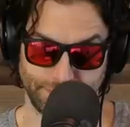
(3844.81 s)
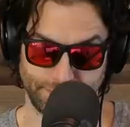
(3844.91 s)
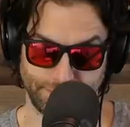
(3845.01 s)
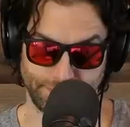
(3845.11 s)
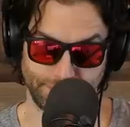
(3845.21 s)
you
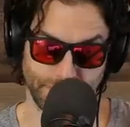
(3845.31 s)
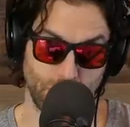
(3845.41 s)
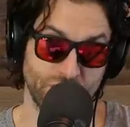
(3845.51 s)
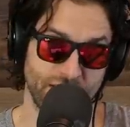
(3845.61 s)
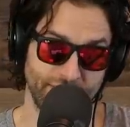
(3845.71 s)
fat.
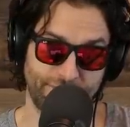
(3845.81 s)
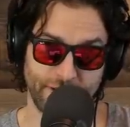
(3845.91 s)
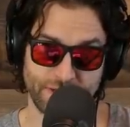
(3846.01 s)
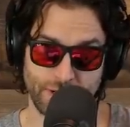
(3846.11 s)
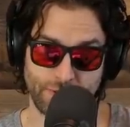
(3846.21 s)
Was I in
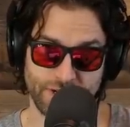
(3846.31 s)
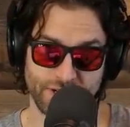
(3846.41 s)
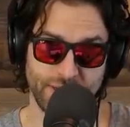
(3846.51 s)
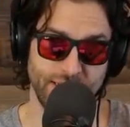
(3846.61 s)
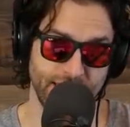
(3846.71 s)
Fresno
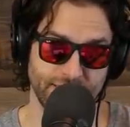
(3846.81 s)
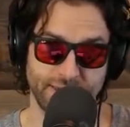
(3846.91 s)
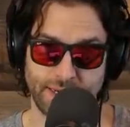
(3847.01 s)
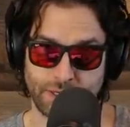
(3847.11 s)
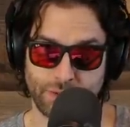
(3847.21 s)
recently? Yes.
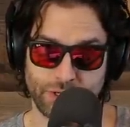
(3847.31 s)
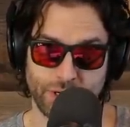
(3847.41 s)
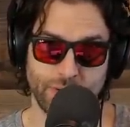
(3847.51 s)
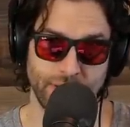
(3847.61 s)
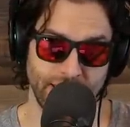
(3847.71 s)
Did I do a
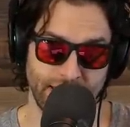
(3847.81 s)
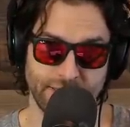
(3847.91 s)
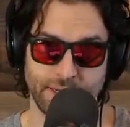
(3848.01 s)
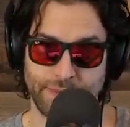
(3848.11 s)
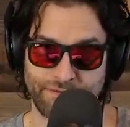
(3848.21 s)
show?
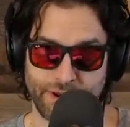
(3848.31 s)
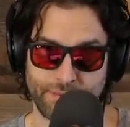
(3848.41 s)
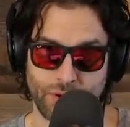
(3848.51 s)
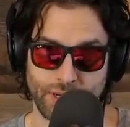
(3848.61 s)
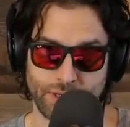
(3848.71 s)
Yes. Did my friend
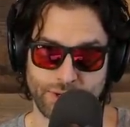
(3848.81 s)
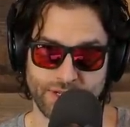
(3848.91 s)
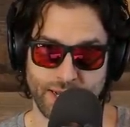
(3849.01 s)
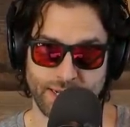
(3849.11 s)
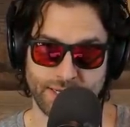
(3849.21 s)
Morgan
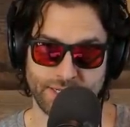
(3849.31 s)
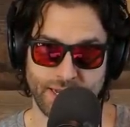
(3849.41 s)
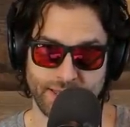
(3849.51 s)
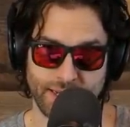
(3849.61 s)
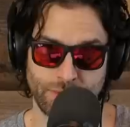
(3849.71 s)
Doizaki
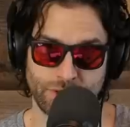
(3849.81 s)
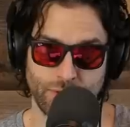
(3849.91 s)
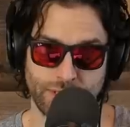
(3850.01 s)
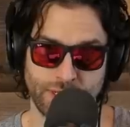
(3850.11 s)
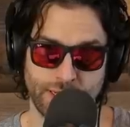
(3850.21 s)
say that he was
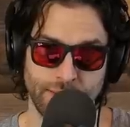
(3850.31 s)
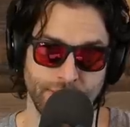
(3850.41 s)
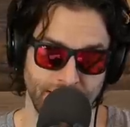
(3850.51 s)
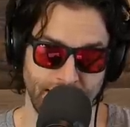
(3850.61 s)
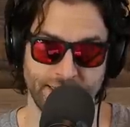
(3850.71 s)
going to come?
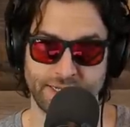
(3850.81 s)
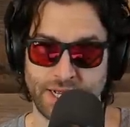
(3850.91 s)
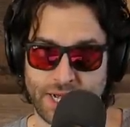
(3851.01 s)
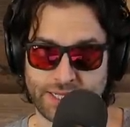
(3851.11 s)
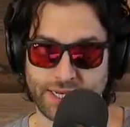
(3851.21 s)
Yes.
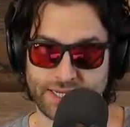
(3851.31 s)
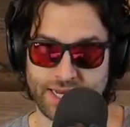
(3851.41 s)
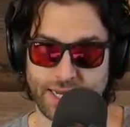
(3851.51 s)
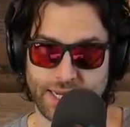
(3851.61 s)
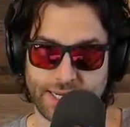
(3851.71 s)
Did he
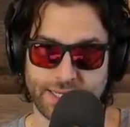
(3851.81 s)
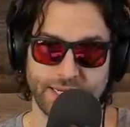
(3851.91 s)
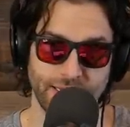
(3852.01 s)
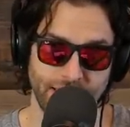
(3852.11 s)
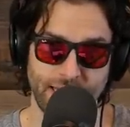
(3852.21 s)
say he got a
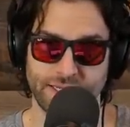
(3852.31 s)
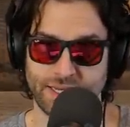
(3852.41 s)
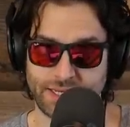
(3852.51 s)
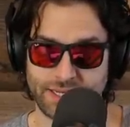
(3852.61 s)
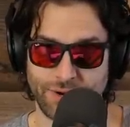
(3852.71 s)
ticket? Yes.
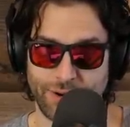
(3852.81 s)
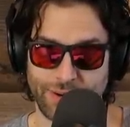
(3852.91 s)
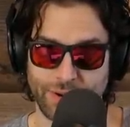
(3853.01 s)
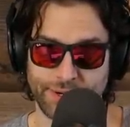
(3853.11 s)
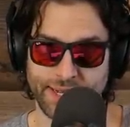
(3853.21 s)
Did he say we were
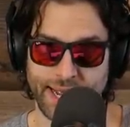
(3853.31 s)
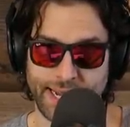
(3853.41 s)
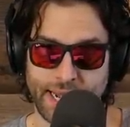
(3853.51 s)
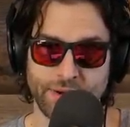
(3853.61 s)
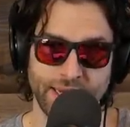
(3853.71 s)
going to
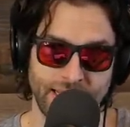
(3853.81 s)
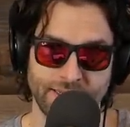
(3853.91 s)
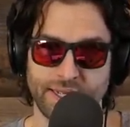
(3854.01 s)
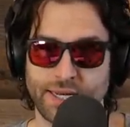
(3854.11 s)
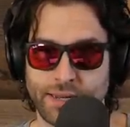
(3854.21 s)
hang out?
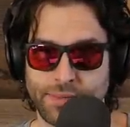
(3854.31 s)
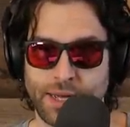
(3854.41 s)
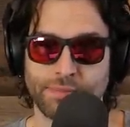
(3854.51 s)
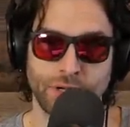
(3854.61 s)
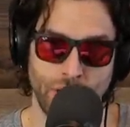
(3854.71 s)
Yes. Did he hit me
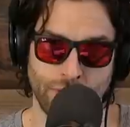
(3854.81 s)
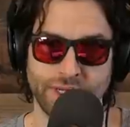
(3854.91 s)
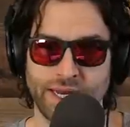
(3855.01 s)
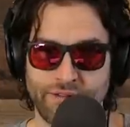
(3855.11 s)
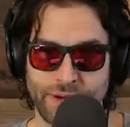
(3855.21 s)
up? No.
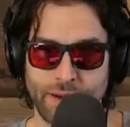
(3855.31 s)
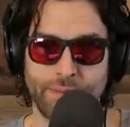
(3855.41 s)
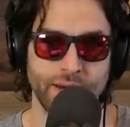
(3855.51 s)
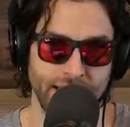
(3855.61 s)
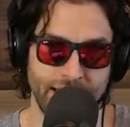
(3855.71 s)
Did he have my
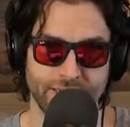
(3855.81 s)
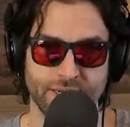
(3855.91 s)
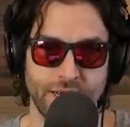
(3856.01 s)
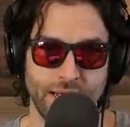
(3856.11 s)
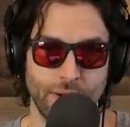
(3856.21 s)
number? Yes.
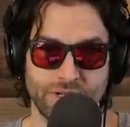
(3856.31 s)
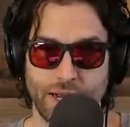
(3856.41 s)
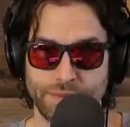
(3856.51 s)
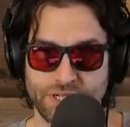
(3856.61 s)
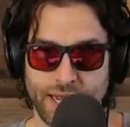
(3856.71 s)
Was I
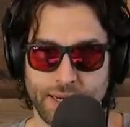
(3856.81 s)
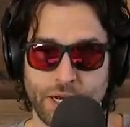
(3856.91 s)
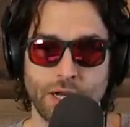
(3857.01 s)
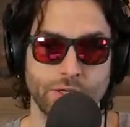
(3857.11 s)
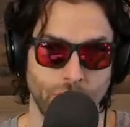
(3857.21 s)
upset?
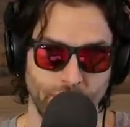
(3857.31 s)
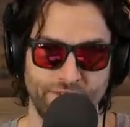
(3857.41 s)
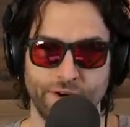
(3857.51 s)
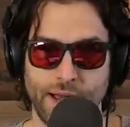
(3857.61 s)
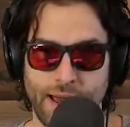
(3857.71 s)
Totally
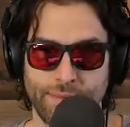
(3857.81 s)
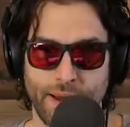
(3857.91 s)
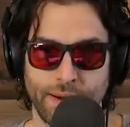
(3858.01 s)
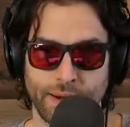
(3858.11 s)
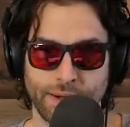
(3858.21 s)
forgot
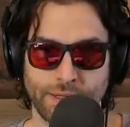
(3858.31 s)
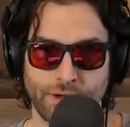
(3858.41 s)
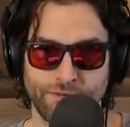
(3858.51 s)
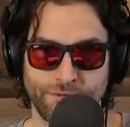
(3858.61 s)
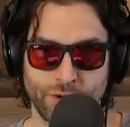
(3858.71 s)
about it
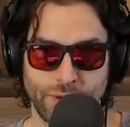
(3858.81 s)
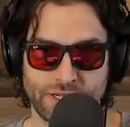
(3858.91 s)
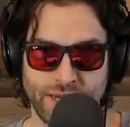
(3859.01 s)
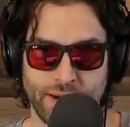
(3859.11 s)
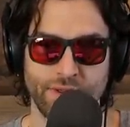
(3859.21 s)
until a few
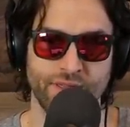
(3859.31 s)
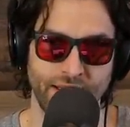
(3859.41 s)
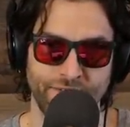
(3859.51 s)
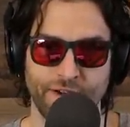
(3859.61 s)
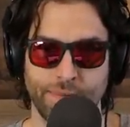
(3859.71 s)
weeks later.
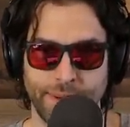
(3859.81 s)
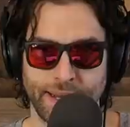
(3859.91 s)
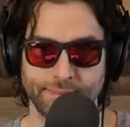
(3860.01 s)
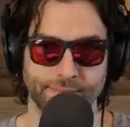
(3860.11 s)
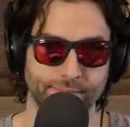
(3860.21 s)
Then I felt
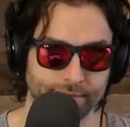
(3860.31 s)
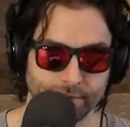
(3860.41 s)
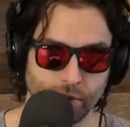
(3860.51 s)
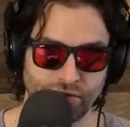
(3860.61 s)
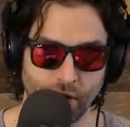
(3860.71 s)
bad.
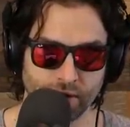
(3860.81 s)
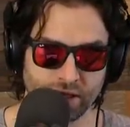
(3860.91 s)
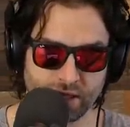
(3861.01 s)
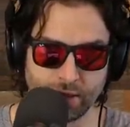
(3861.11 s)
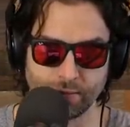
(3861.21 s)
Whose fault
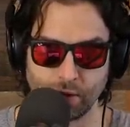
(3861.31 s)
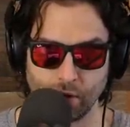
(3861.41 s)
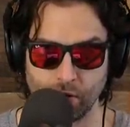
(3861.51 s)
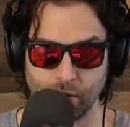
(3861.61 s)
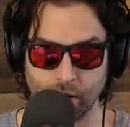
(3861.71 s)
is it?
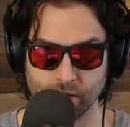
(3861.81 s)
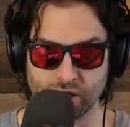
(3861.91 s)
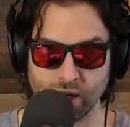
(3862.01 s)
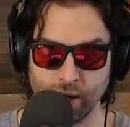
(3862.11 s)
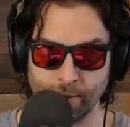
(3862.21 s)
Who knows?
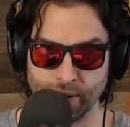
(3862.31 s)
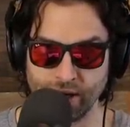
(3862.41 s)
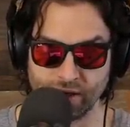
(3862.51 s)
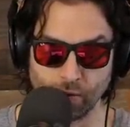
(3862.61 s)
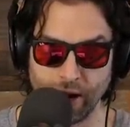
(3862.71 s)
But
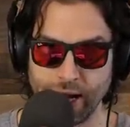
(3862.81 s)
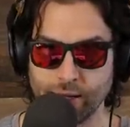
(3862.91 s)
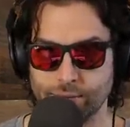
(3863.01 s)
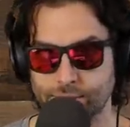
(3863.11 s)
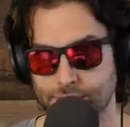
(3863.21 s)
either
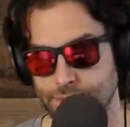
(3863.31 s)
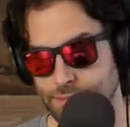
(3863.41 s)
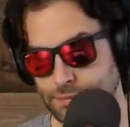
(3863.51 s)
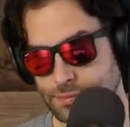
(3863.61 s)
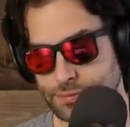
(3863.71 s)
way, dude,